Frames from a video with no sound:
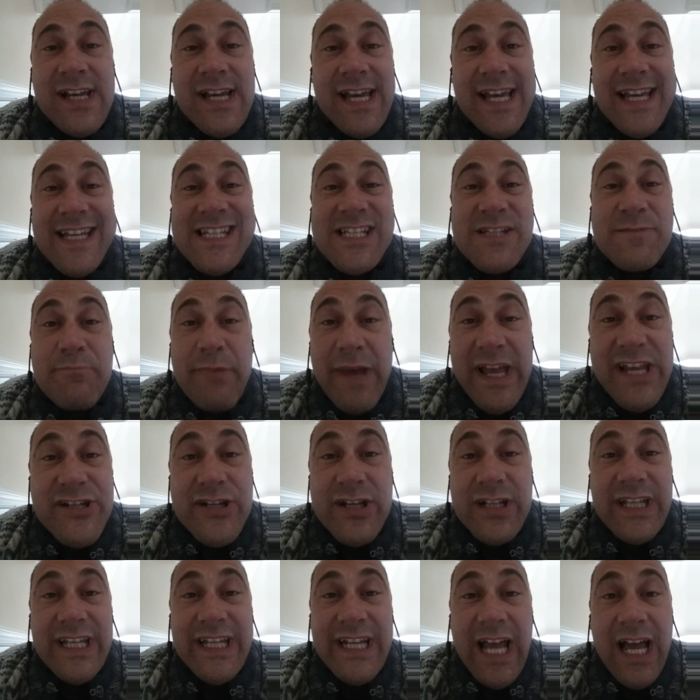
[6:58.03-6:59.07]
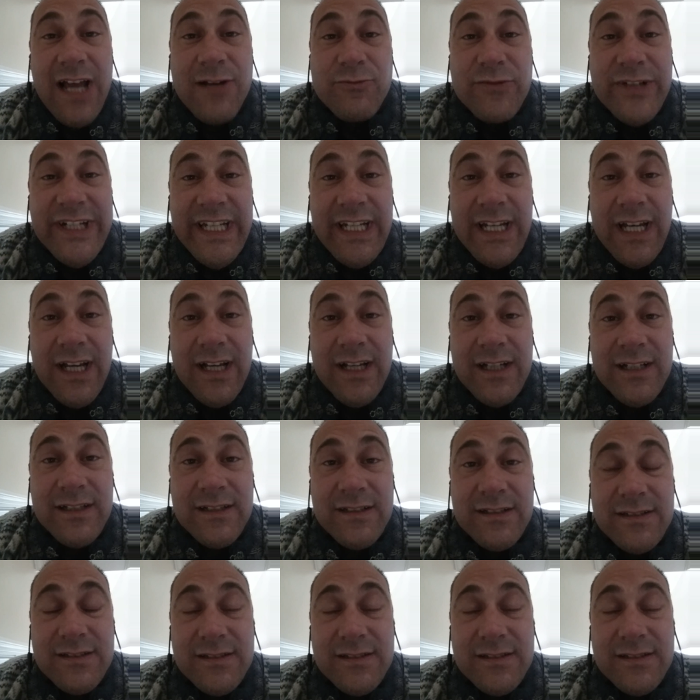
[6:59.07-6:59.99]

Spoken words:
especially not Rita.